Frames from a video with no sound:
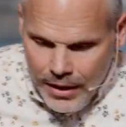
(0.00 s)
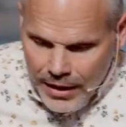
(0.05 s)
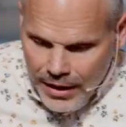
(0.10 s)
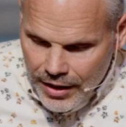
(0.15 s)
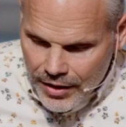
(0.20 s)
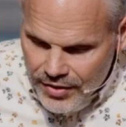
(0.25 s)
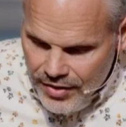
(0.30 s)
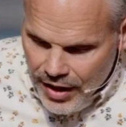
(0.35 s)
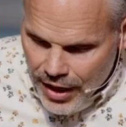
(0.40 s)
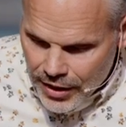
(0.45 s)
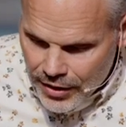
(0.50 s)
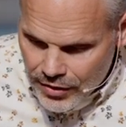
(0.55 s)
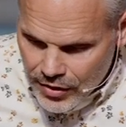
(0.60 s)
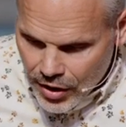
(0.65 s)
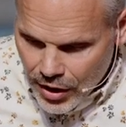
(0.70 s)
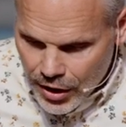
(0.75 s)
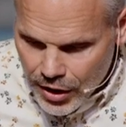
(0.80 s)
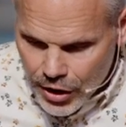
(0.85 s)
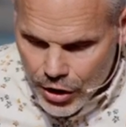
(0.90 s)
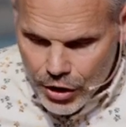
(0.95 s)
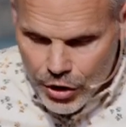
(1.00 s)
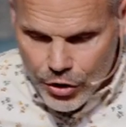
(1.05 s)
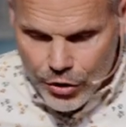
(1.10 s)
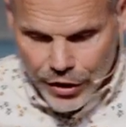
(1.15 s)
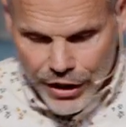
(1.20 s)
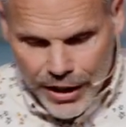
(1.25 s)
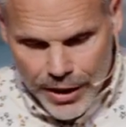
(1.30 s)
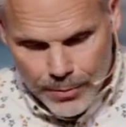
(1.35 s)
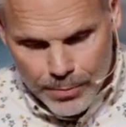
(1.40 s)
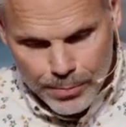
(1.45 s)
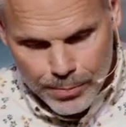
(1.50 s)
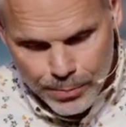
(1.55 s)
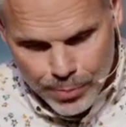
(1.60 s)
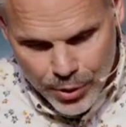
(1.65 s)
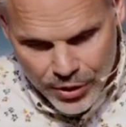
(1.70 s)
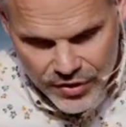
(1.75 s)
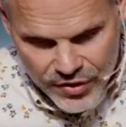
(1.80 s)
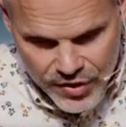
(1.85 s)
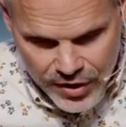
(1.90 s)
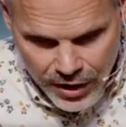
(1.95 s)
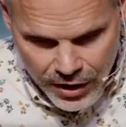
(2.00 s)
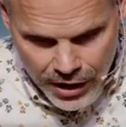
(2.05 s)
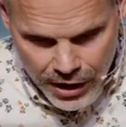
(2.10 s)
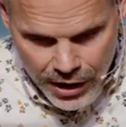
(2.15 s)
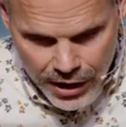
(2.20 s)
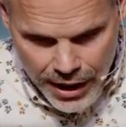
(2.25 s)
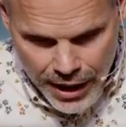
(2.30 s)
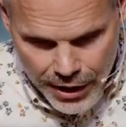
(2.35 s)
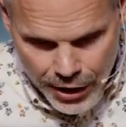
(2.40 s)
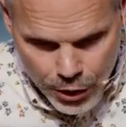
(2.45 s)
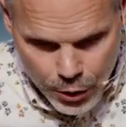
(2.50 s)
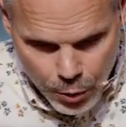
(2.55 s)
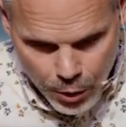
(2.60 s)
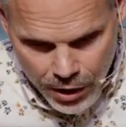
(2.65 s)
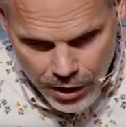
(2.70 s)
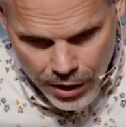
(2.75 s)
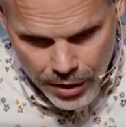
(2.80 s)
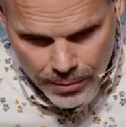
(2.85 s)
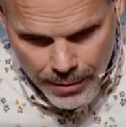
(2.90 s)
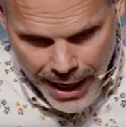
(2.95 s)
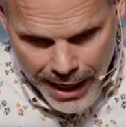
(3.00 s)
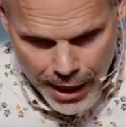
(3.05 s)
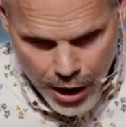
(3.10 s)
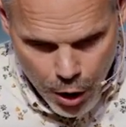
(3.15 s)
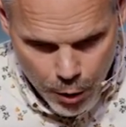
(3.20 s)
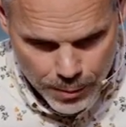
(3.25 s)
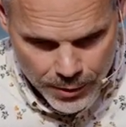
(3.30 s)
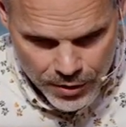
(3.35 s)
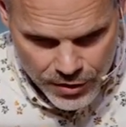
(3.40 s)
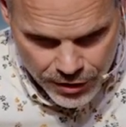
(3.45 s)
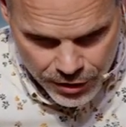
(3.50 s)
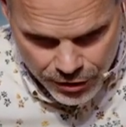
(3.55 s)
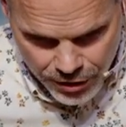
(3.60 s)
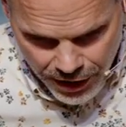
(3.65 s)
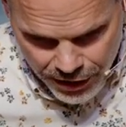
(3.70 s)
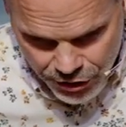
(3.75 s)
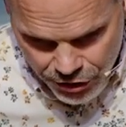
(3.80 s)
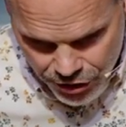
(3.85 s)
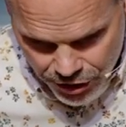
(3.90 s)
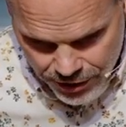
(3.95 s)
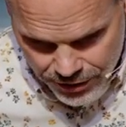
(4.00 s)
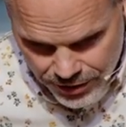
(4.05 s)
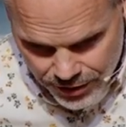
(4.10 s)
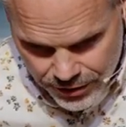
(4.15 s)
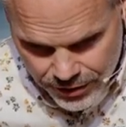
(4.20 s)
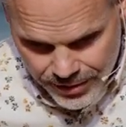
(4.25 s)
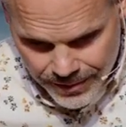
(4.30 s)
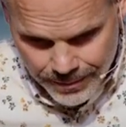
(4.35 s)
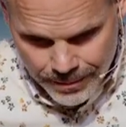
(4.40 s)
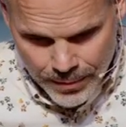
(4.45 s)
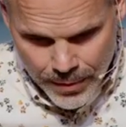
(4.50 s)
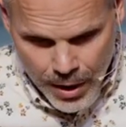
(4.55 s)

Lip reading: He says, "Greet Priscilla and Aquila, my helpers in Christ Jesus,